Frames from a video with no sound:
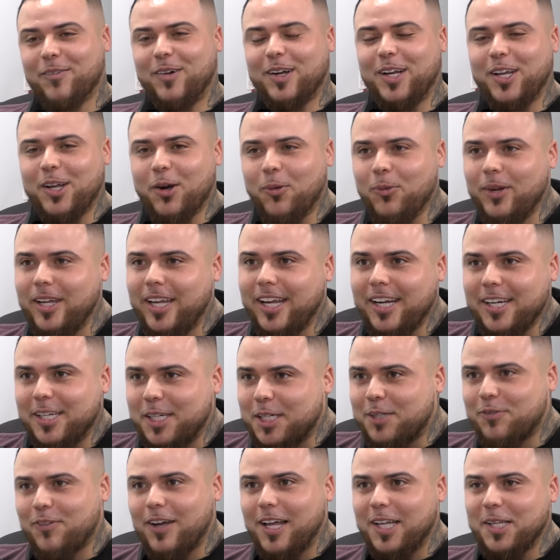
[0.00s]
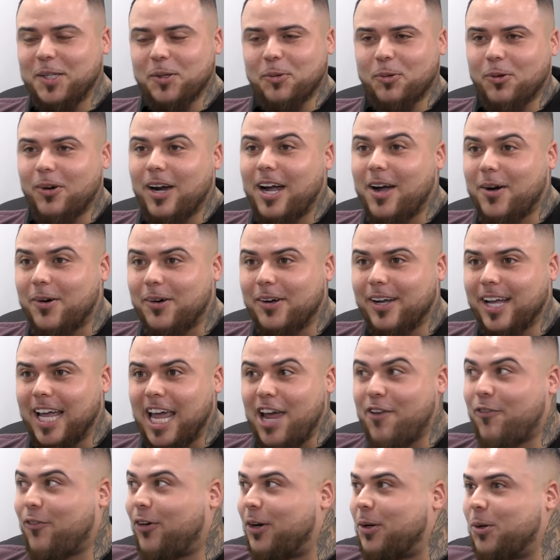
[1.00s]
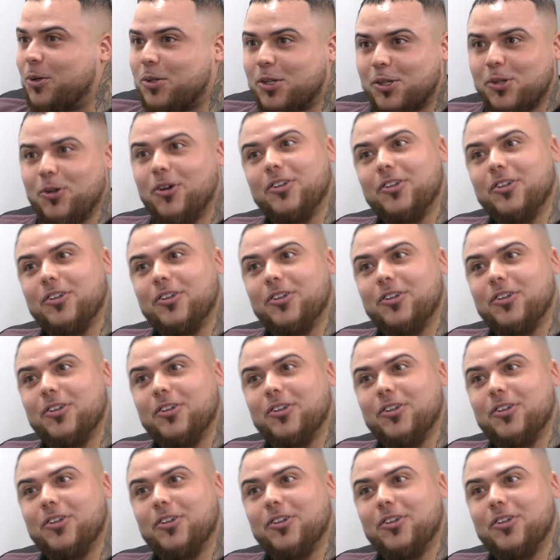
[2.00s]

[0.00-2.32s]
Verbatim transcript: We're the only English fans that were out. Everyone else